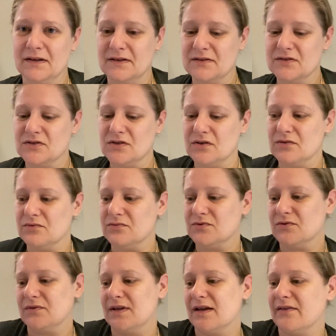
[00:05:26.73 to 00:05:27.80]
So
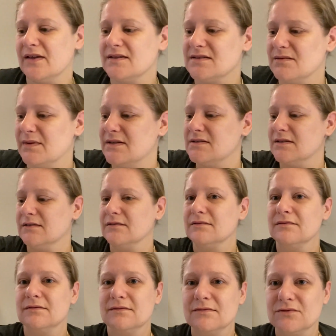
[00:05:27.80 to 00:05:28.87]
yeah, that's amazing
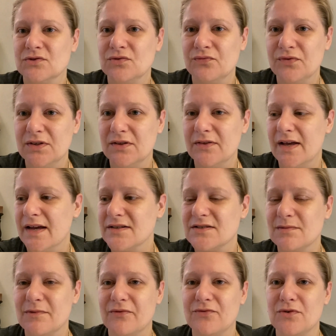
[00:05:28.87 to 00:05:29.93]
to feel that
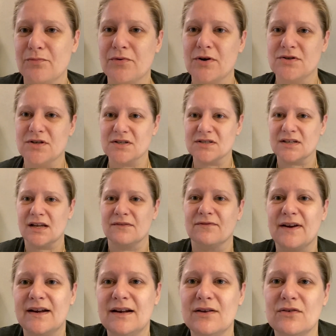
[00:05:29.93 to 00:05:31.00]
some of your projects can
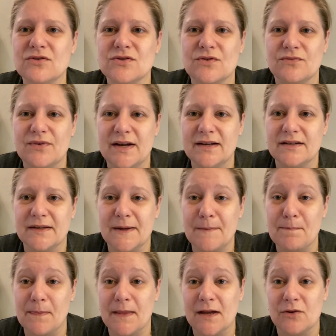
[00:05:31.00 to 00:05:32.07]
finally also find
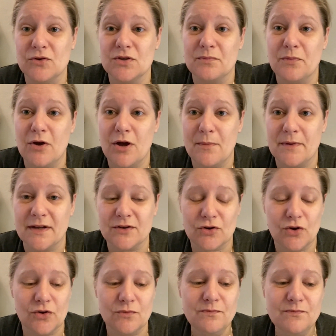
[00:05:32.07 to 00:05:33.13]
a good permanent
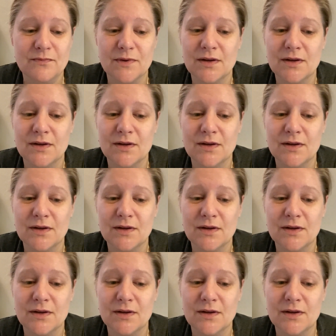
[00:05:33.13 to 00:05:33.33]
home.